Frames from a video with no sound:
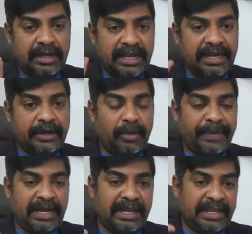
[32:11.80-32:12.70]
any
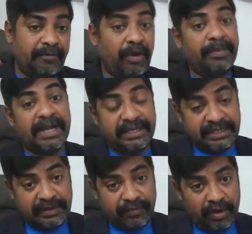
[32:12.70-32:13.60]
topic like informed
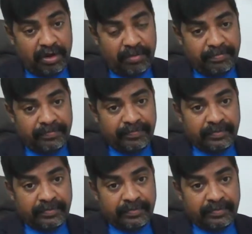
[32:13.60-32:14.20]
consent form,